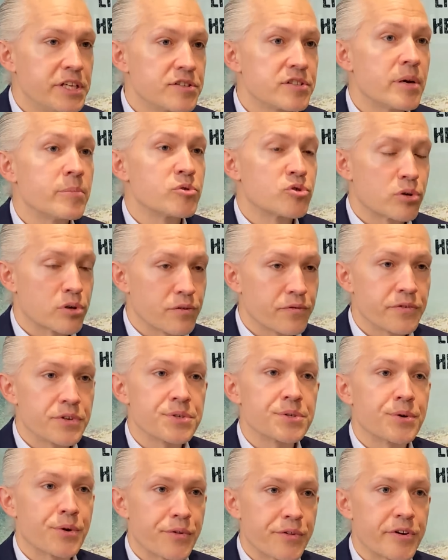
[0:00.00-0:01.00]
need some sort of
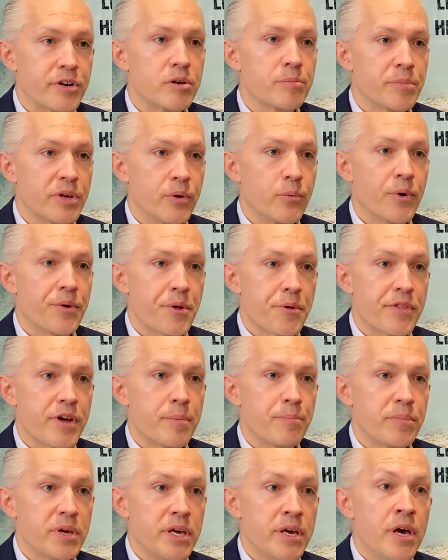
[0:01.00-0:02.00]
physical therapy, whether
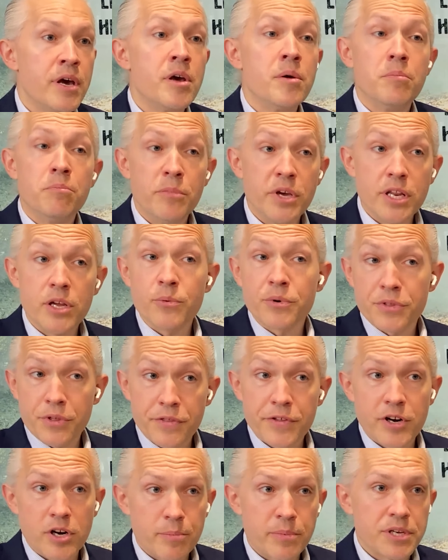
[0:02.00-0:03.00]
that be meeting with a
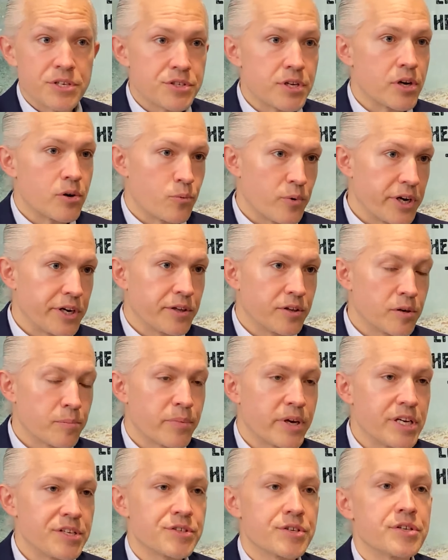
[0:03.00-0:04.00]
therapist on a regular
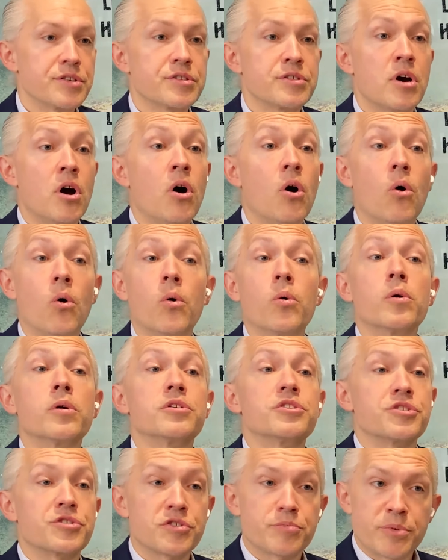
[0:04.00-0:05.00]
basis or
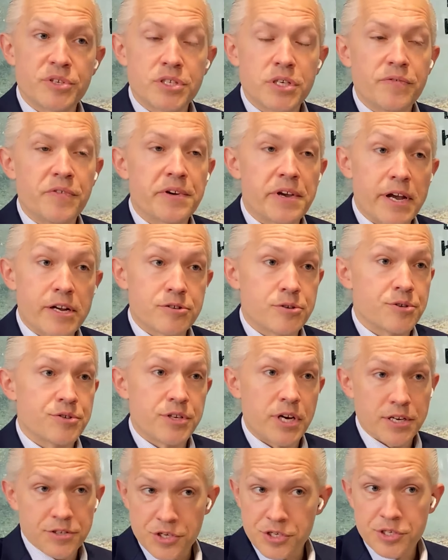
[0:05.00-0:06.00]
just specific
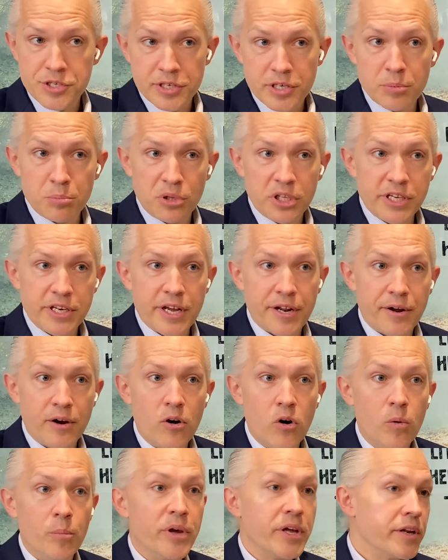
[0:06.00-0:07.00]
exercises to complete at
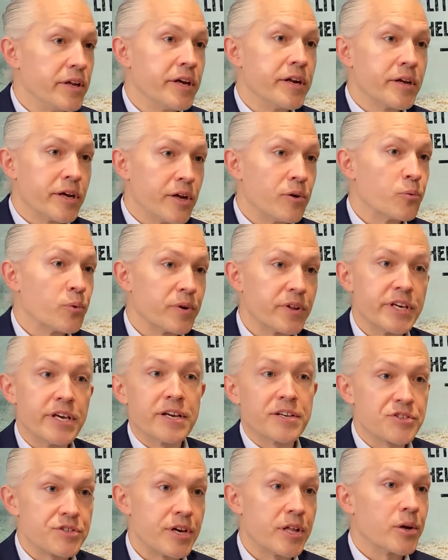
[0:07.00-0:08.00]
home. It, it can really
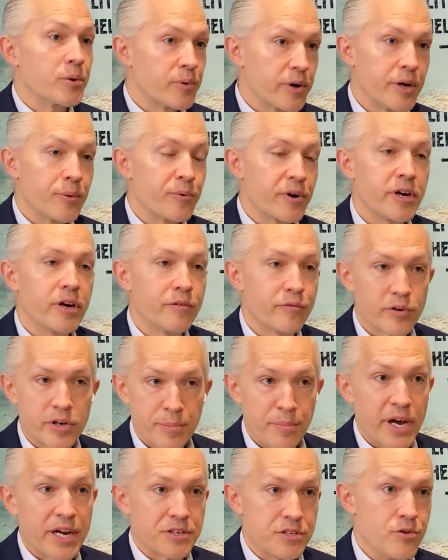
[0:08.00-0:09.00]
accelerate recovery
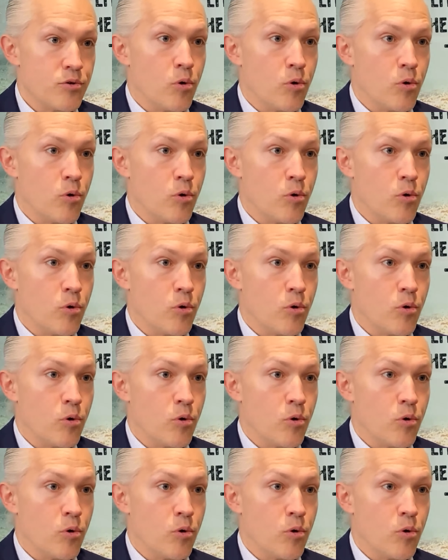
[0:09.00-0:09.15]
back to